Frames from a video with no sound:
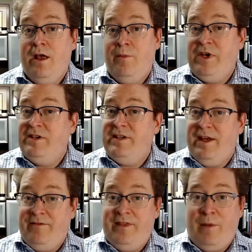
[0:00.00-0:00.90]
Because
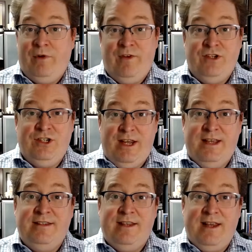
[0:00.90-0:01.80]
if that provision
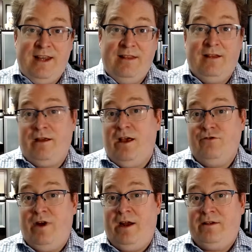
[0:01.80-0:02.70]
is in the
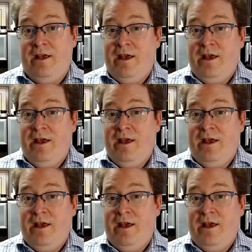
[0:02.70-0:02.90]
contract,